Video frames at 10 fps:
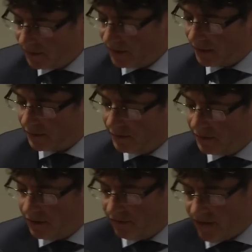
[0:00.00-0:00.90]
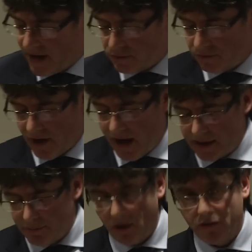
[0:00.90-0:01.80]
that the defense of
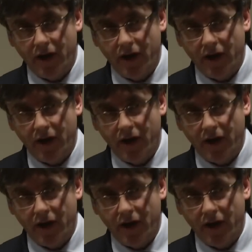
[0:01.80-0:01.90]
animal